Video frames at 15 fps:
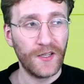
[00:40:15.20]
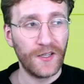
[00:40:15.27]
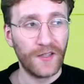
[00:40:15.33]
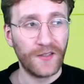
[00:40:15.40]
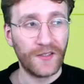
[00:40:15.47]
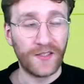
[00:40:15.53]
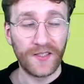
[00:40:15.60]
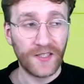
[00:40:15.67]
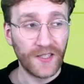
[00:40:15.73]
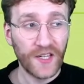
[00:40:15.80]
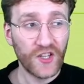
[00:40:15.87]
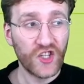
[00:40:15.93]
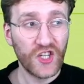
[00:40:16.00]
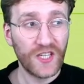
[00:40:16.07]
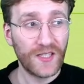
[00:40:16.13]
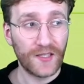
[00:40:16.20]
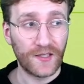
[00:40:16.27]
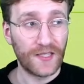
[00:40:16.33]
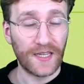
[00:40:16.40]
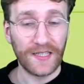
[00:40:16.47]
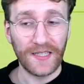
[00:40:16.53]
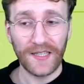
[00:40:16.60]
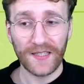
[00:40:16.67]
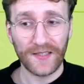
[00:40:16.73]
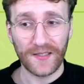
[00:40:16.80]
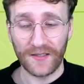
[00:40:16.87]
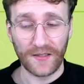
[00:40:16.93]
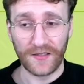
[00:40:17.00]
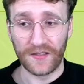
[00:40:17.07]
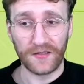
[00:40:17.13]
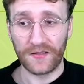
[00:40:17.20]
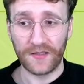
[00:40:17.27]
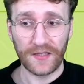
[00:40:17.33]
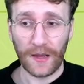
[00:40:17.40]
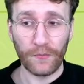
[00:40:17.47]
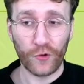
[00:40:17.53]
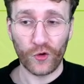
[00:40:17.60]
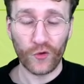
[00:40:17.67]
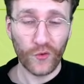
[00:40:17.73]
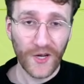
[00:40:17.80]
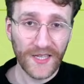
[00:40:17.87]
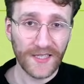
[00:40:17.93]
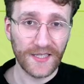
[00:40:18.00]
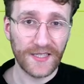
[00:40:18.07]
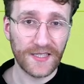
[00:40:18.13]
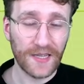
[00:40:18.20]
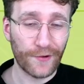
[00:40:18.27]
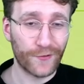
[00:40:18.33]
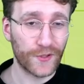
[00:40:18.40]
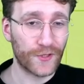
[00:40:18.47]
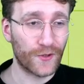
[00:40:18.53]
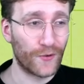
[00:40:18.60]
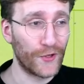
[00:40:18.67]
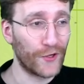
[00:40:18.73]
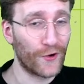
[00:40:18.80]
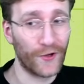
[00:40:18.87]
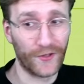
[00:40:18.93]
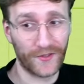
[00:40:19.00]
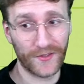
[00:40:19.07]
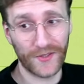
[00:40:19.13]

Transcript: the synergies and the ideas, some crazy stuff is going on.